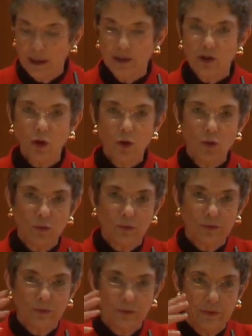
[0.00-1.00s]

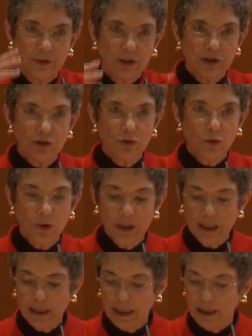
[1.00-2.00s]
So, the
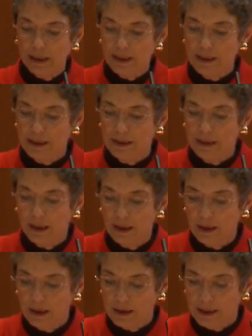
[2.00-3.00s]
story is
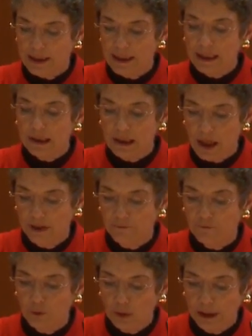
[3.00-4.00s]
uh, still
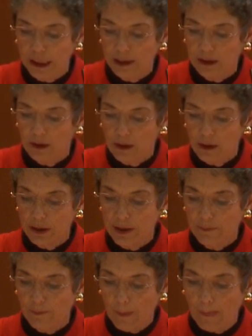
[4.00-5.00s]
unfolding
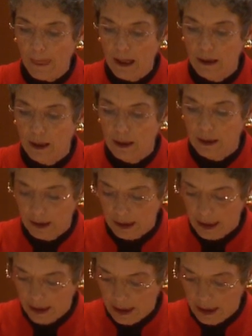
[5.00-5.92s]
on uh,